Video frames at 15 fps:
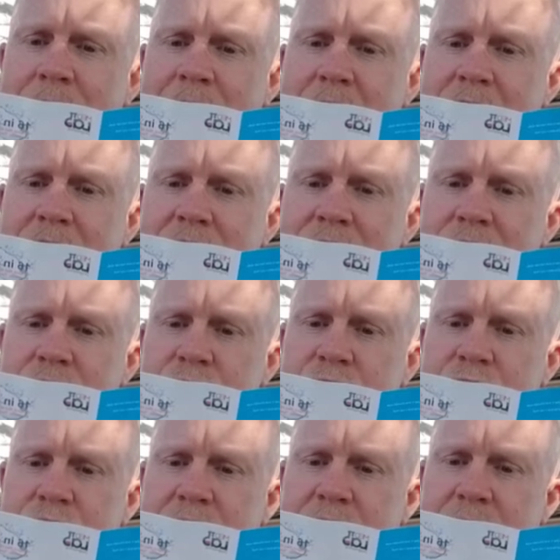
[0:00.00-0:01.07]
polyester
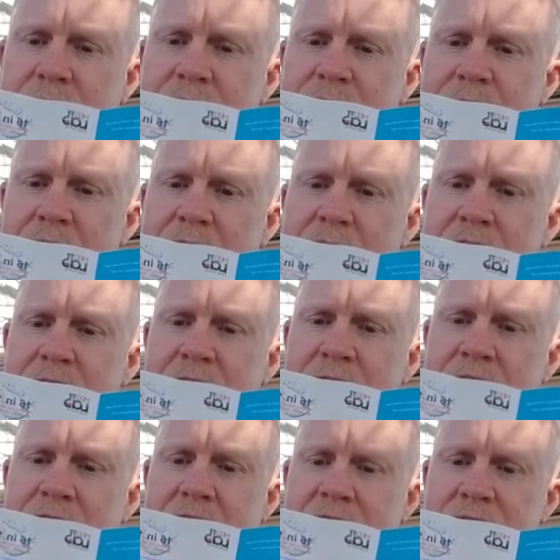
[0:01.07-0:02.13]
strip.
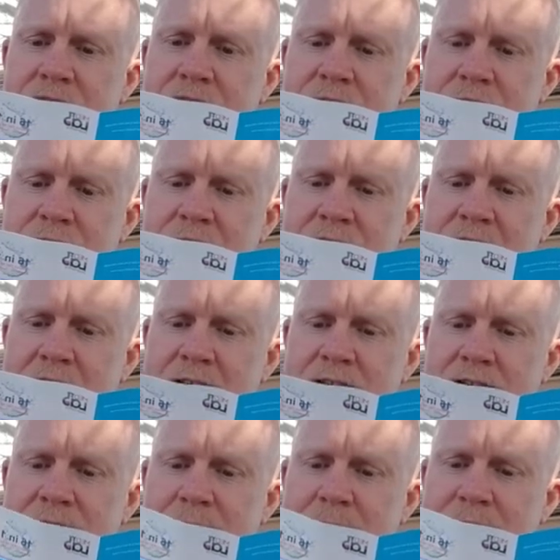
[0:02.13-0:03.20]
Test use,
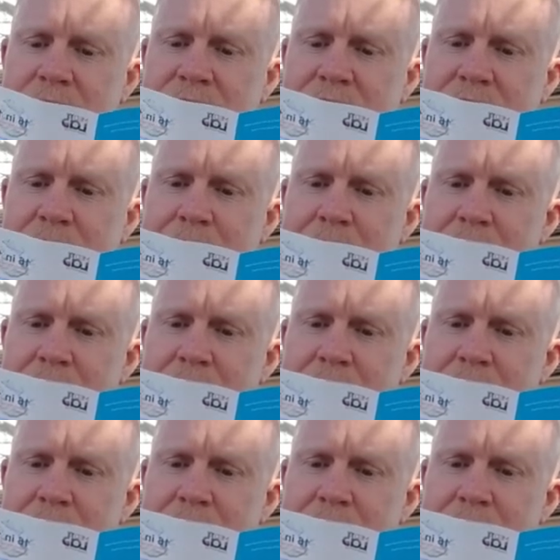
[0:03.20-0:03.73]
test method,